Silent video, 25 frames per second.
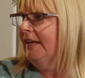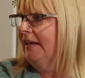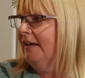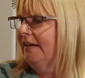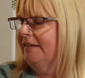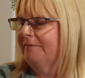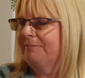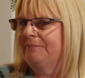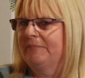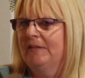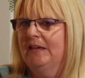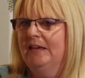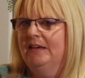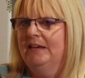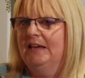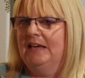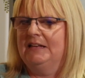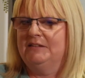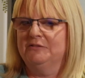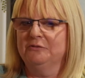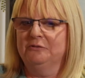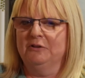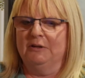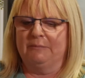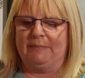
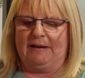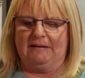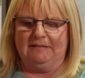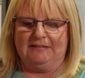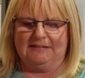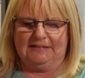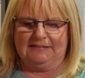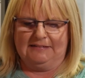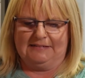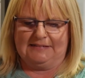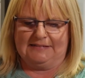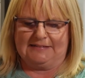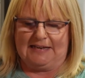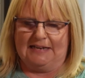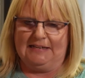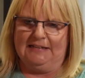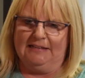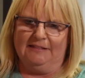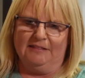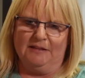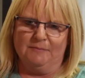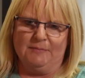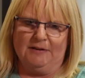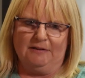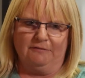It's all about
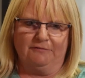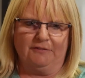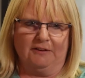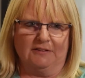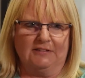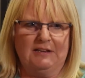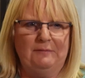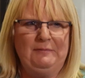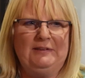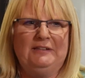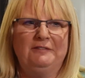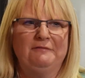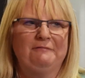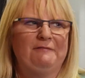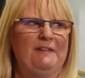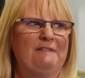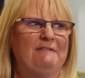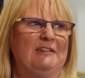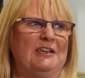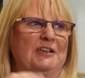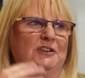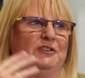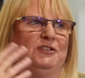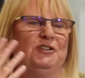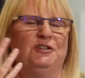settling them in first. I mean, it's a
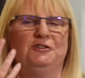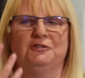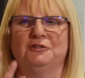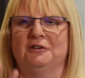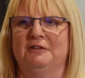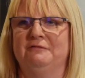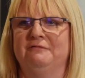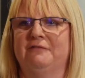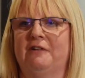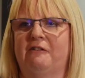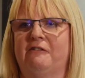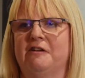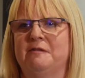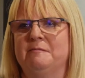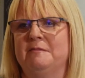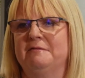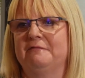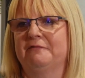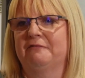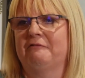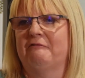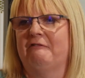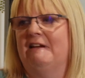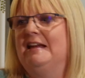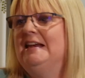very unusual
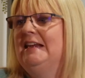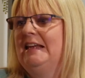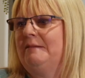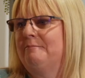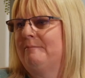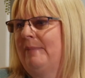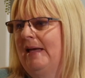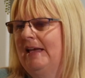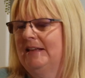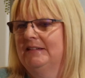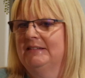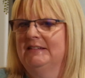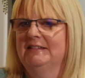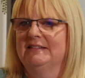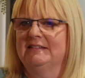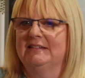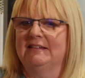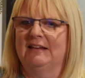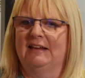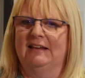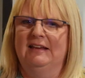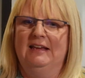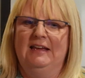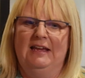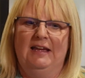environment for any pet,
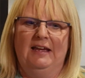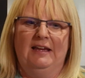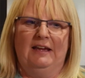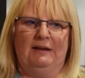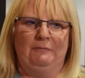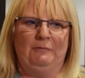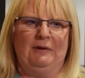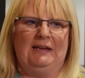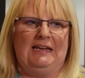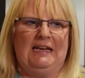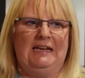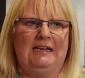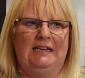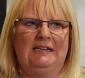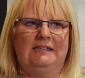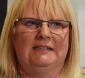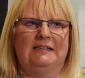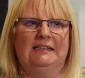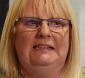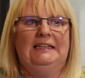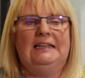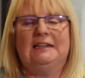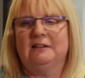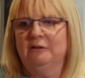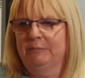isn't it?
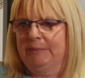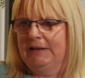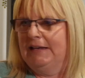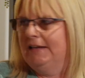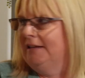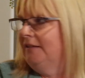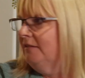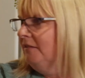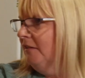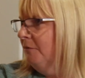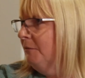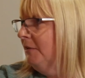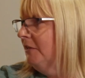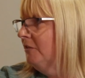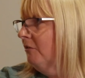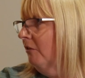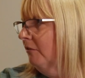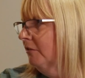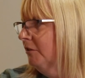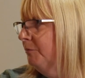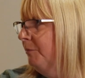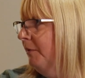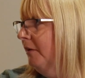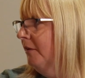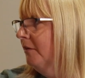It's a little bit easy with
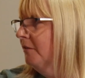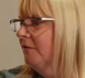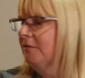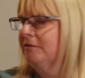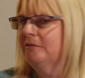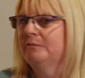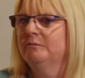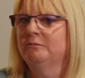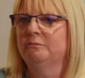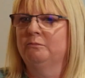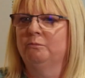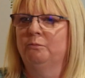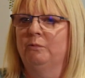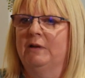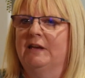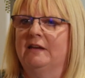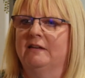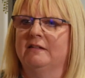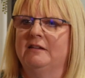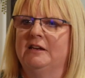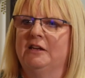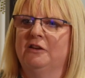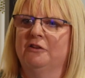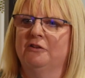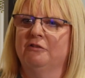dogs because we
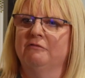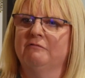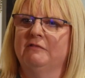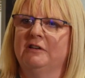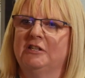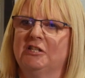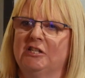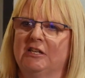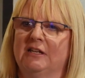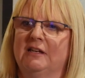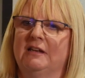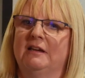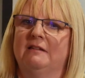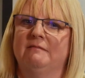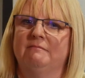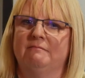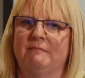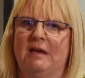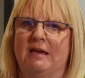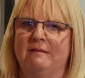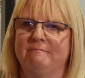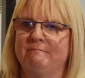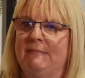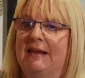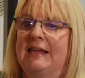can encourage it
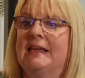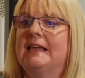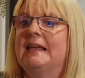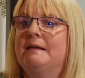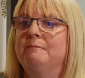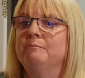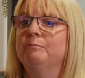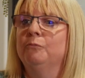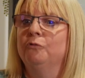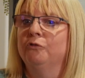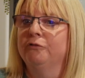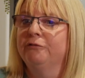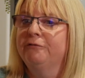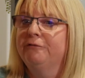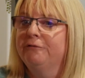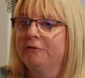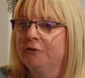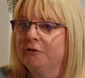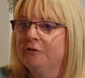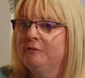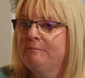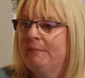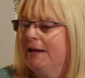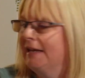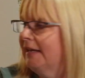and make it more
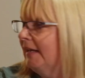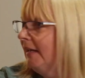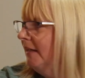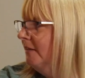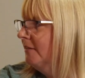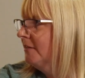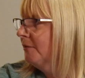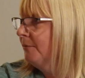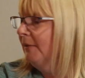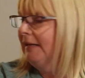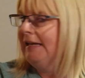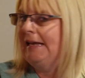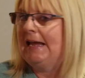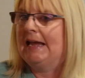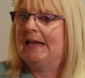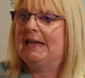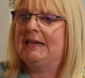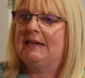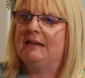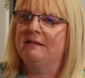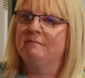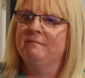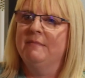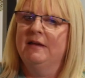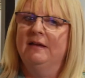fun, make it into a
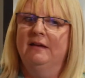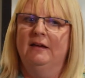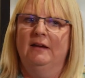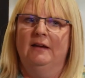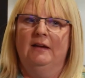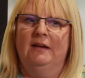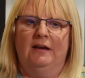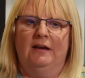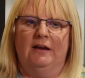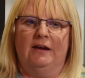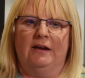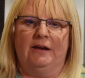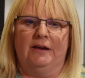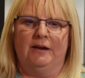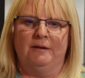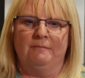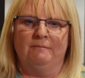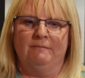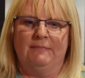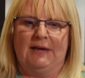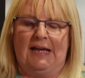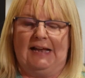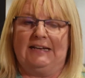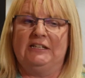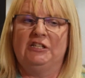game.
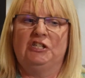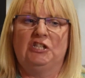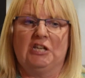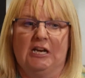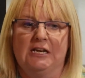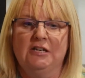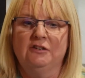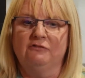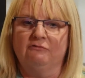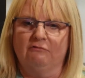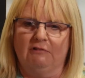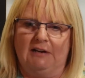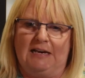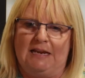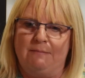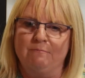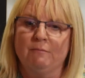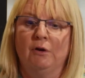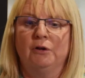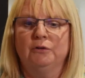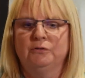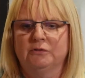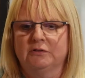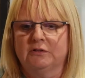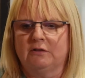And generally,
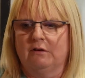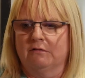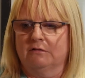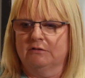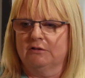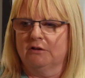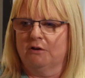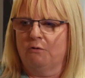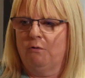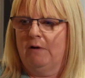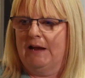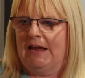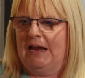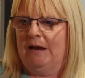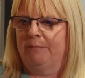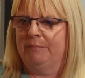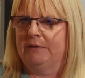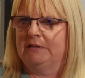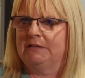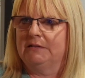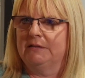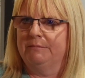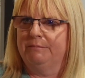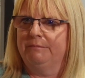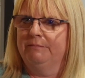most dogs are quite
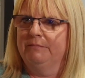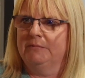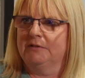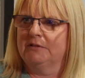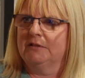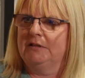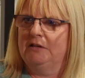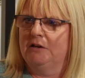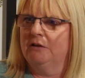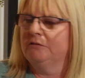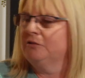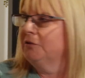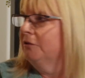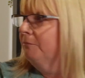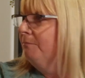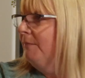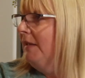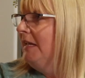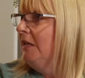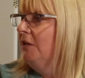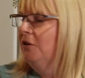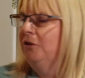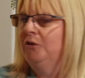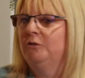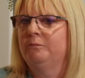happy to
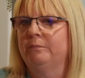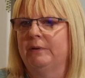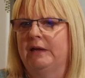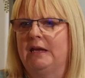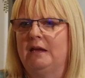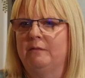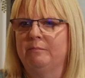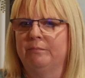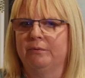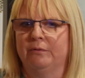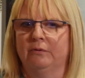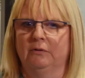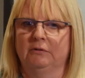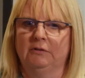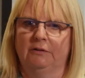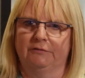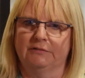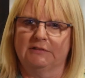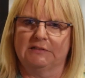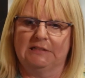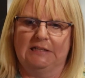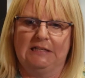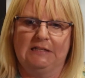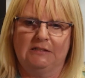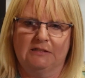meet new people.
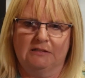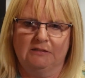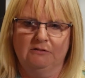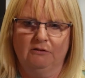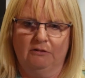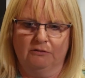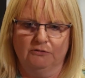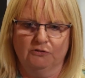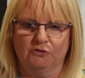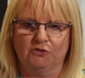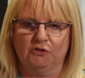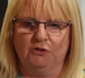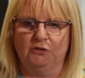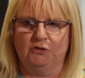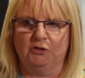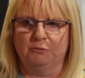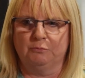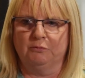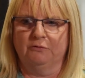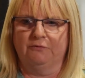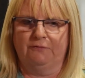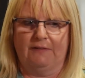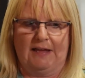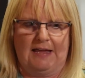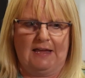Obviously, it's not
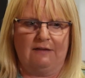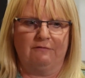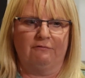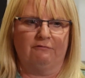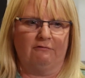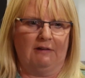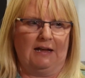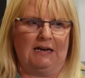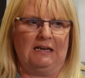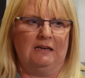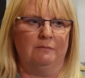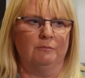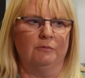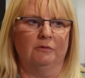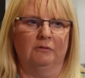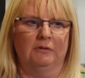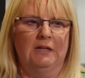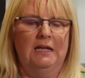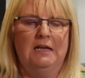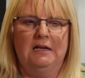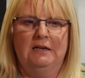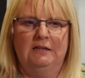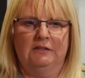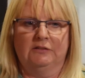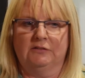suitable for every animal.
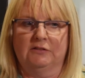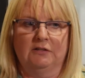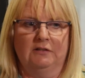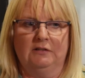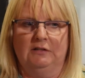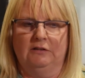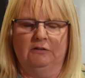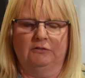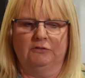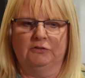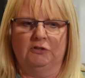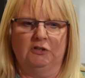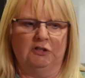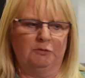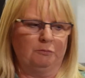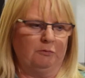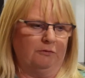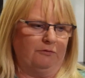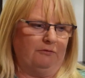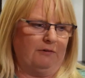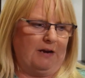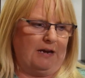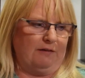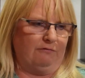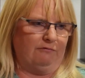Certainly not
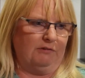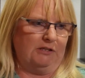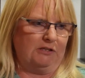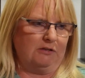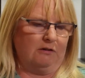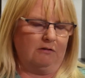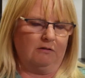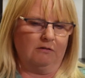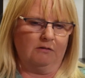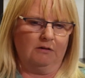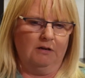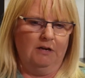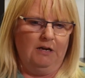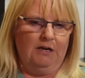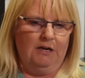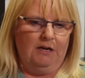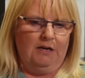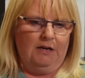suitable for every dog.